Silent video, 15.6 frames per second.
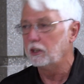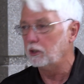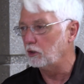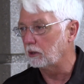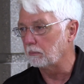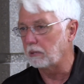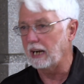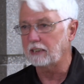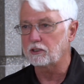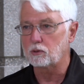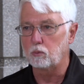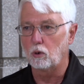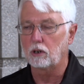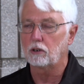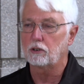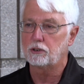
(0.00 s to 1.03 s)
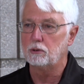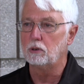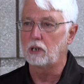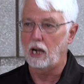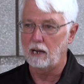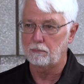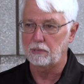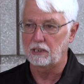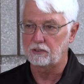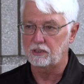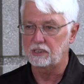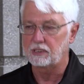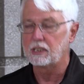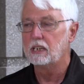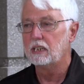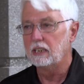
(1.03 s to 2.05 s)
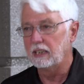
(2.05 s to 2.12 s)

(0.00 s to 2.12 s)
You can practice 1 or 2 competencies,